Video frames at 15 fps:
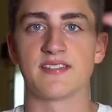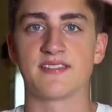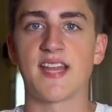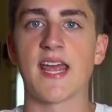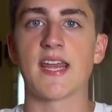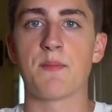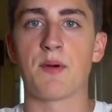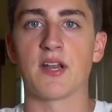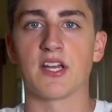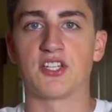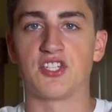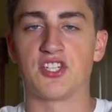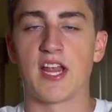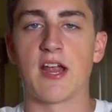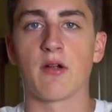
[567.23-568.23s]
One of
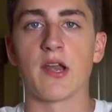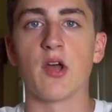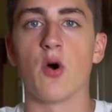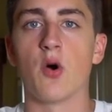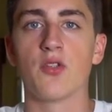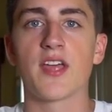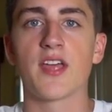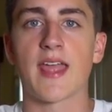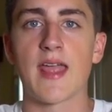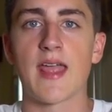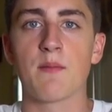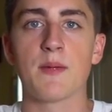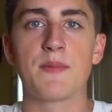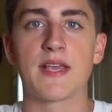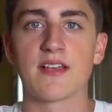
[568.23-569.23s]
Danny's tried and true
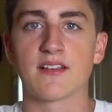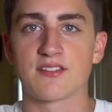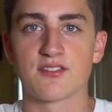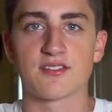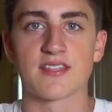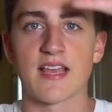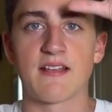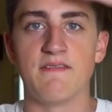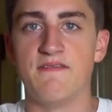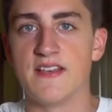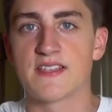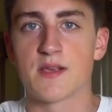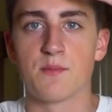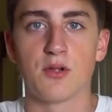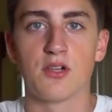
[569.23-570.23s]
tactics for
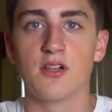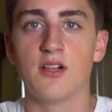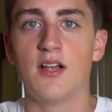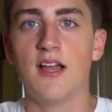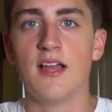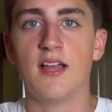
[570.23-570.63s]
his commentary